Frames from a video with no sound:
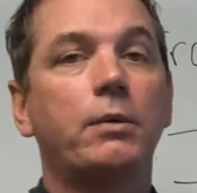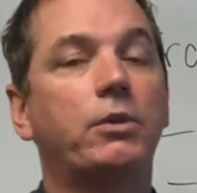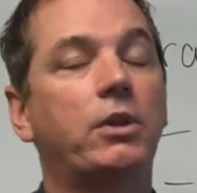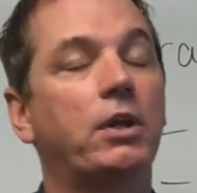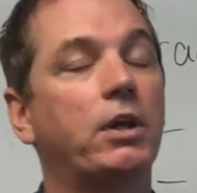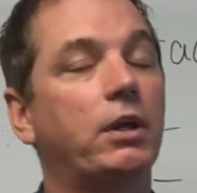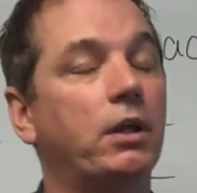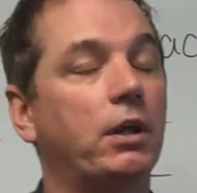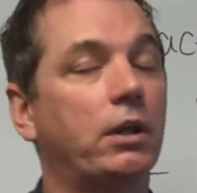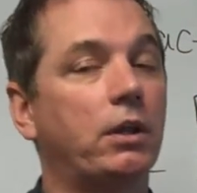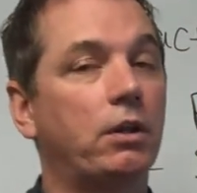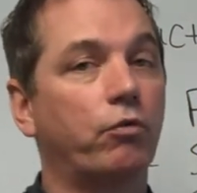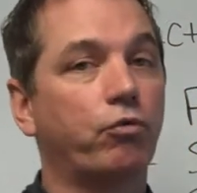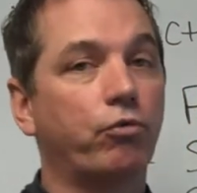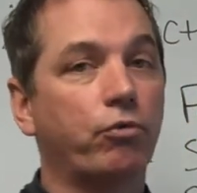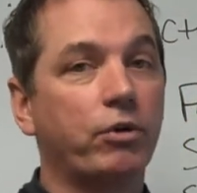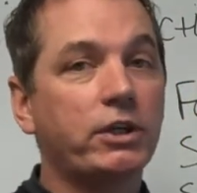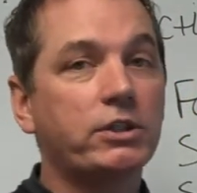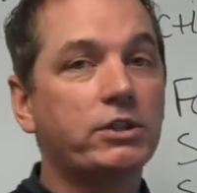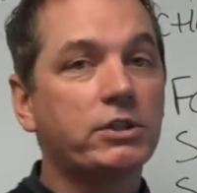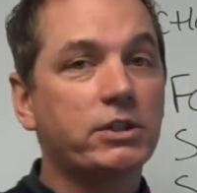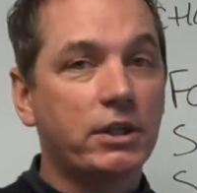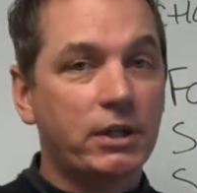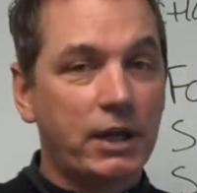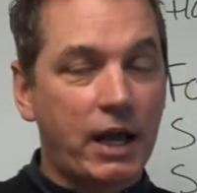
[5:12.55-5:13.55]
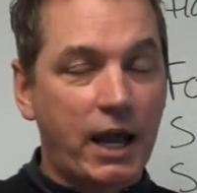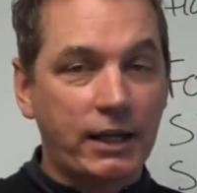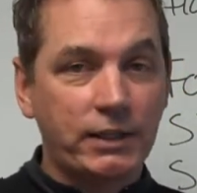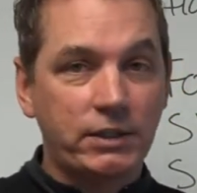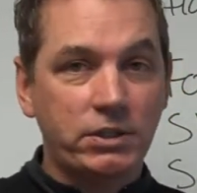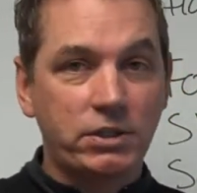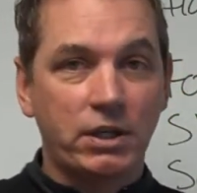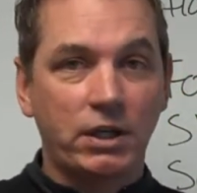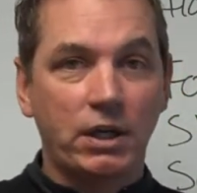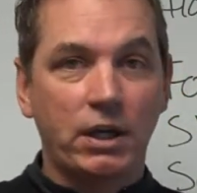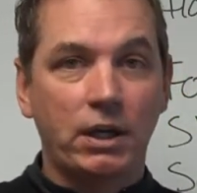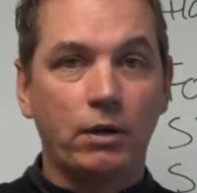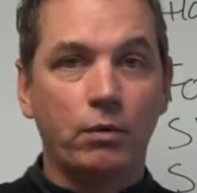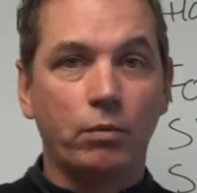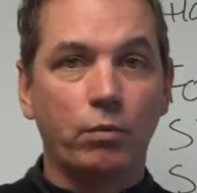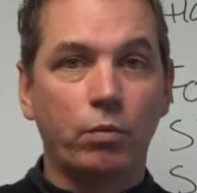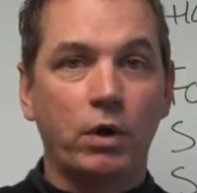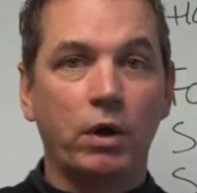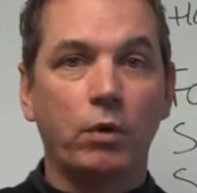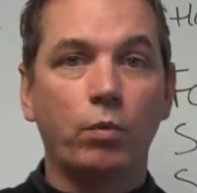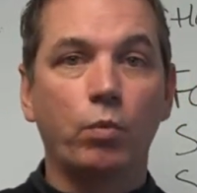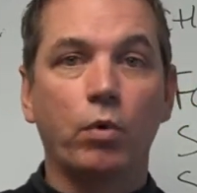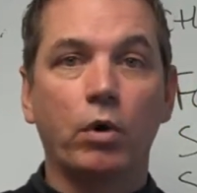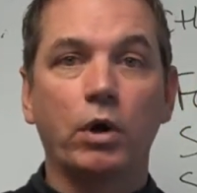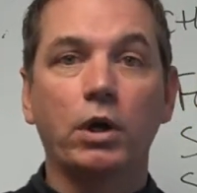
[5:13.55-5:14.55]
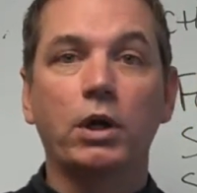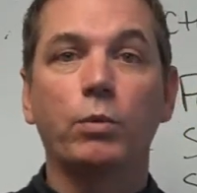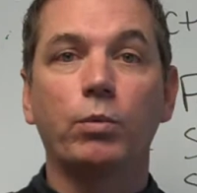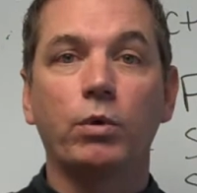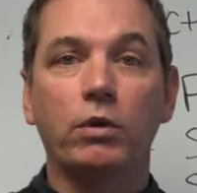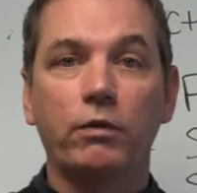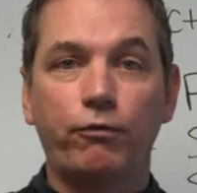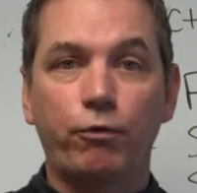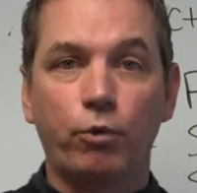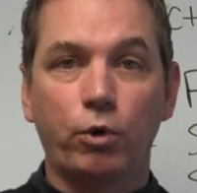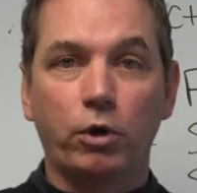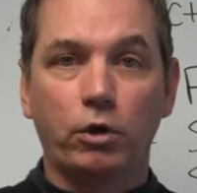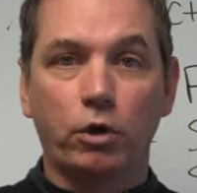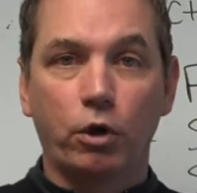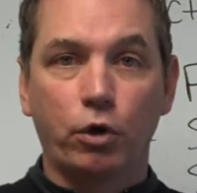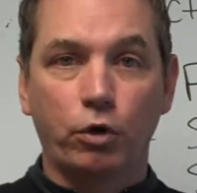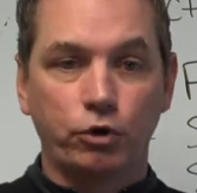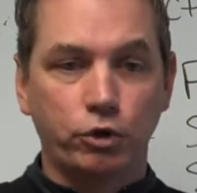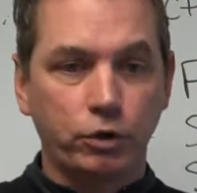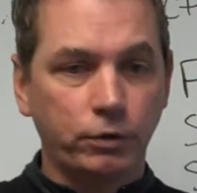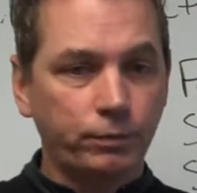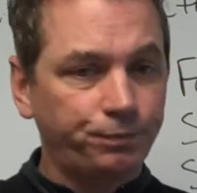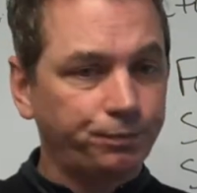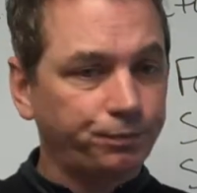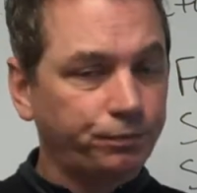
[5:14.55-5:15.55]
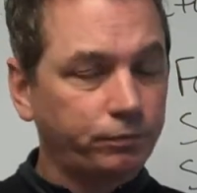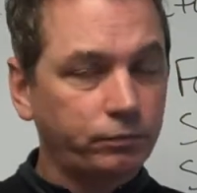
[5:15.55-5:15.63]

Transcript: The risk that I see when working with a foreclosures